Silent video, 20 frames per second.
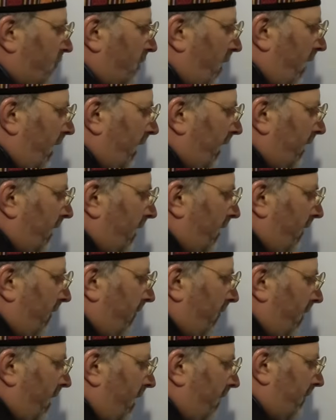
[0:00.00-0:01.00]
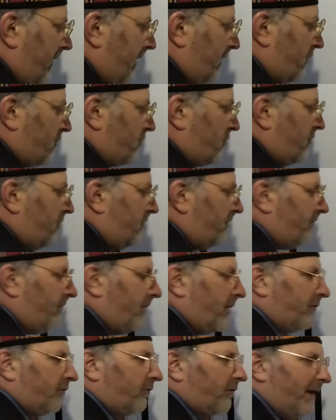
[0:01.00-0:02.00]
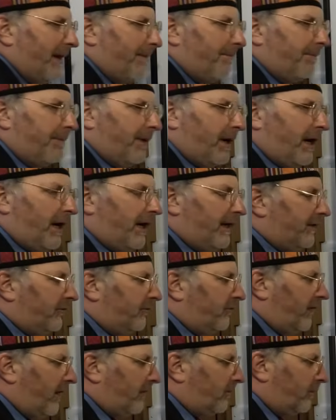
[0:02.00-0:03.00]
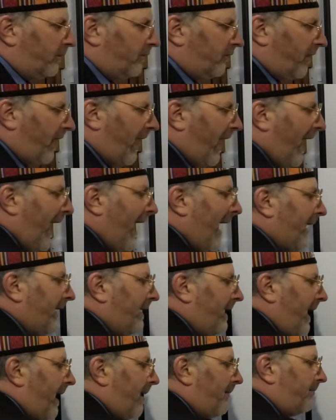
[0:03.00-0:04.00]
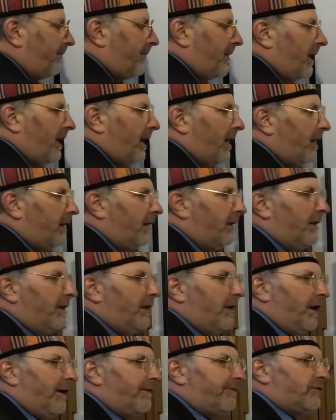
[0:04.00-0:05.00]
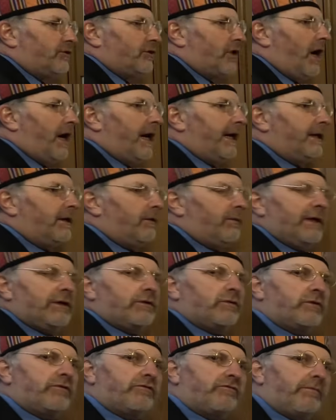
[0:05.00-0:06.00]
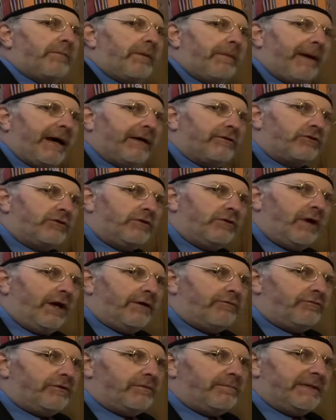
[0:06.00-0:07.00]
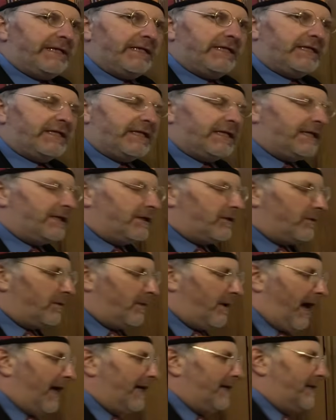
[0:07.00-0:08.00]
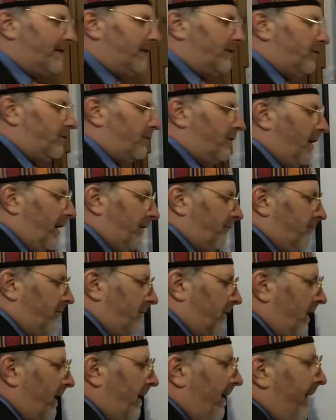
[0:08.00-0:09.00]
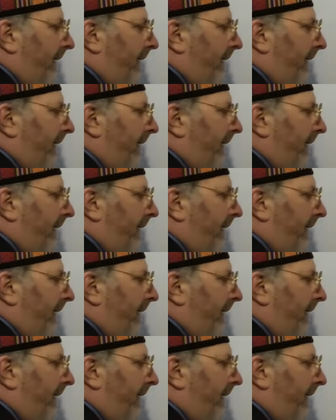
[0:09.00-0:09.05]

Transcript: China. Its universal empire, he said, was the Han Empire of China, which was from about 200 BC to AD 200.